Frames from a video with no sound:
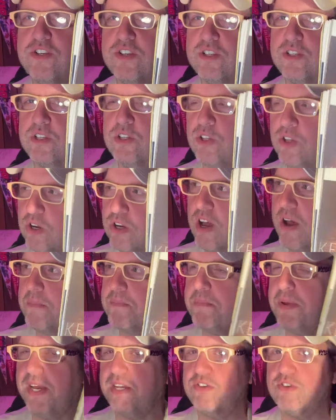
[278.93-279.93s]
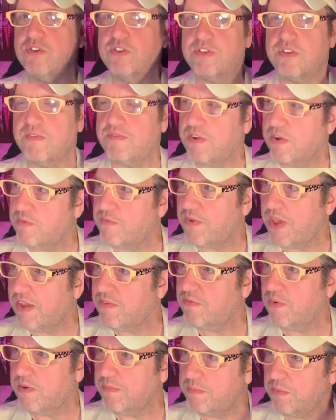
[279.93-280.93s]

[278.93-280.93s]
just look up pictures of your favorite